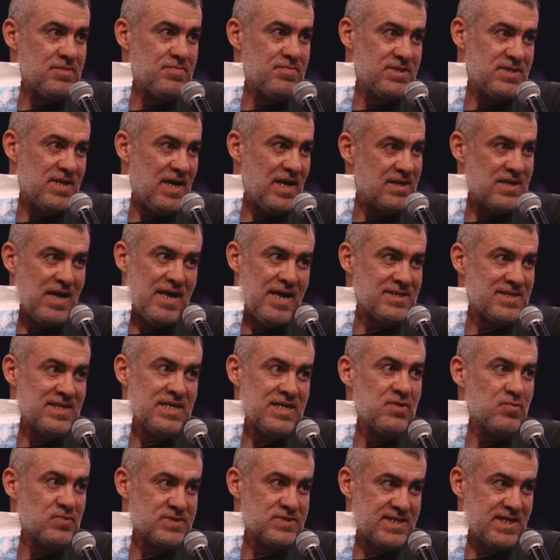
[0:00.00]
bit. I think
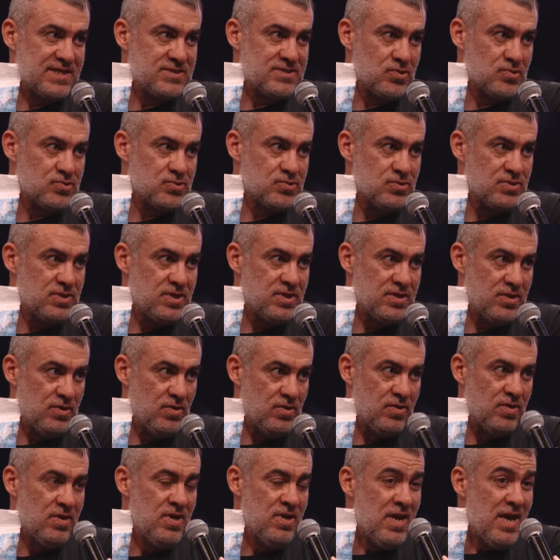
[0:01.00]
he was exhausted, you
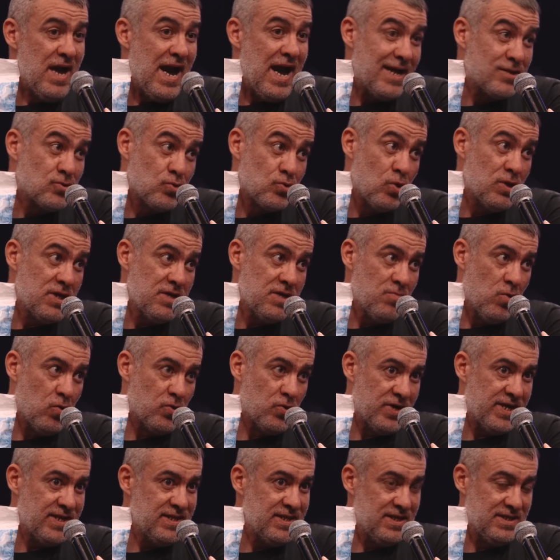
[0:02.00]
know. I told him
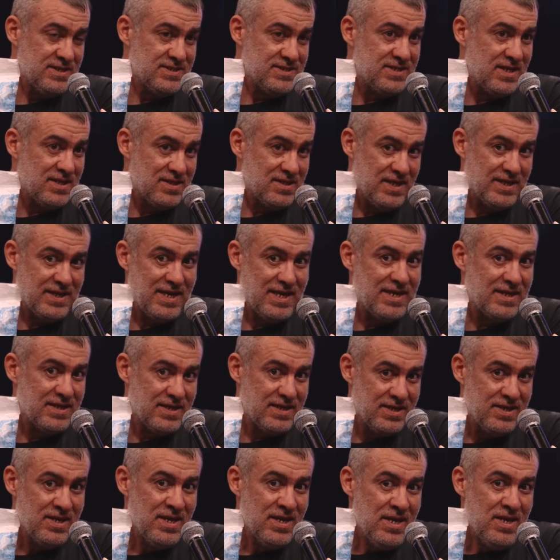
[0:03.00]
already, he said, like,
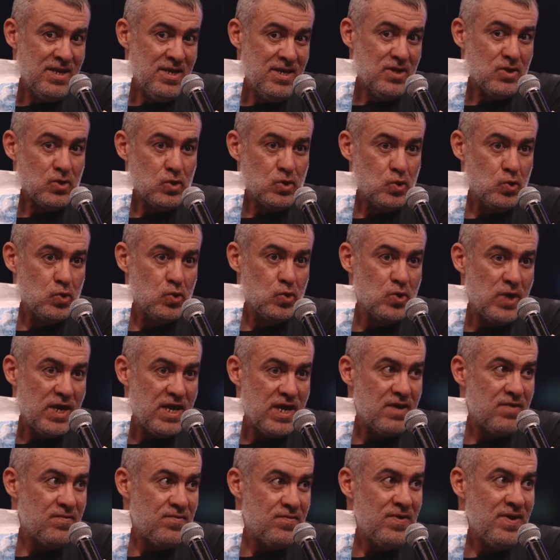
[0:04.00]
Engin, do you
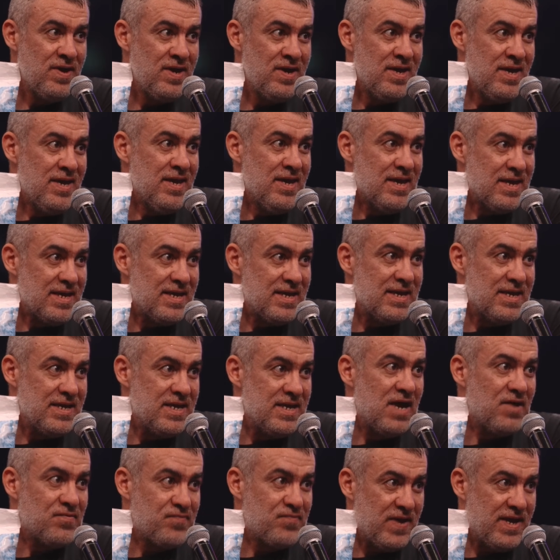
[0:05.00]
have
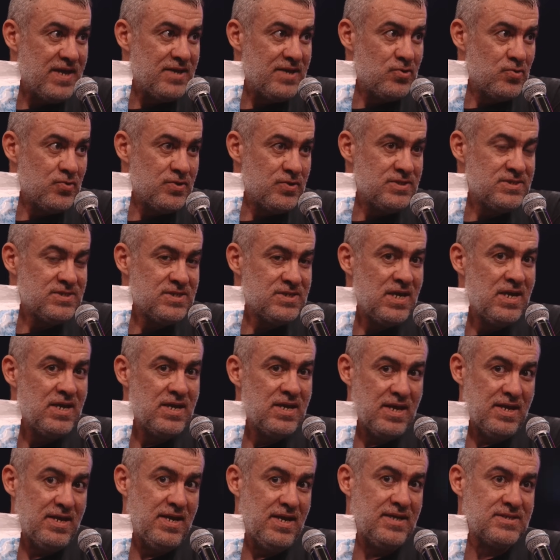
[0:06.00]
enough endurance?
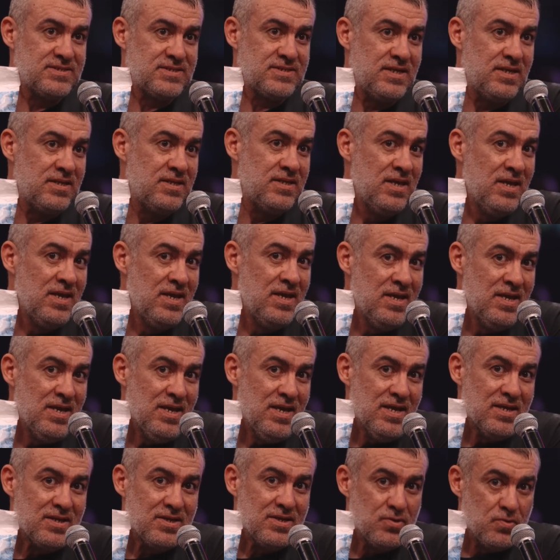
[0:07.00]
And I said,
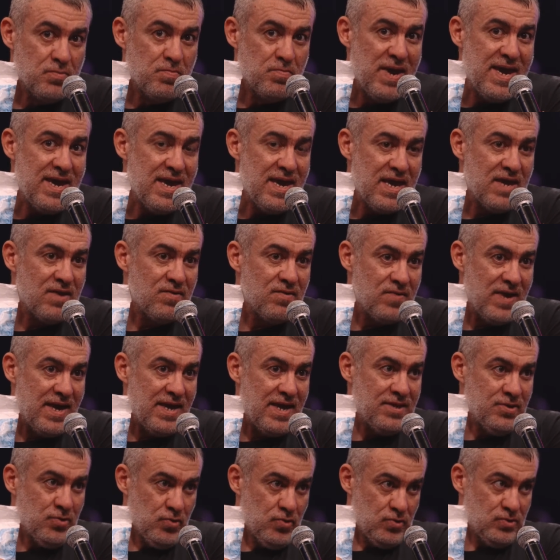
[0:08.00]
you may have
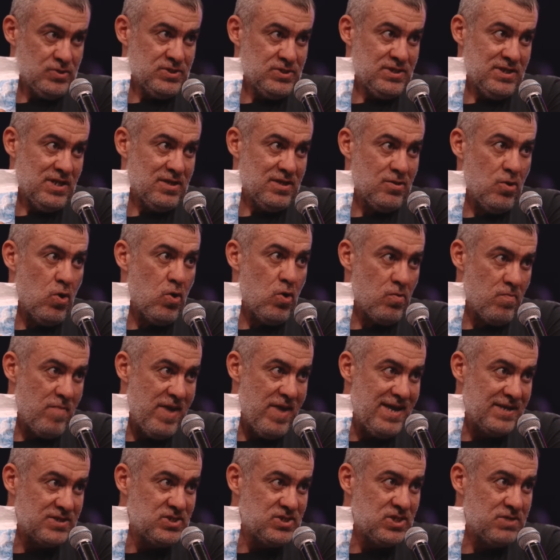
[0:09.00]
endurance in a long
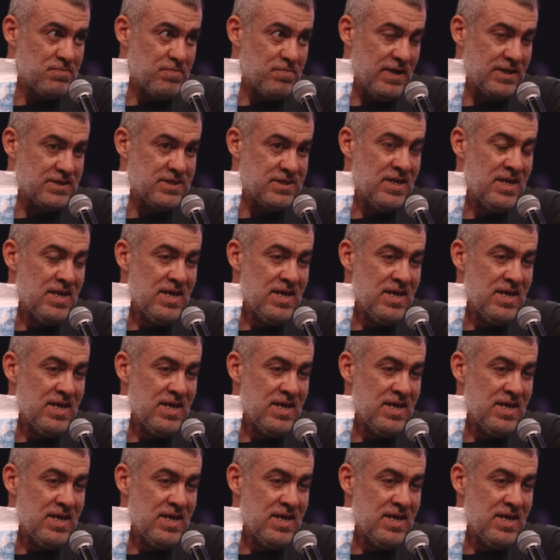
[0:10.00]
match, but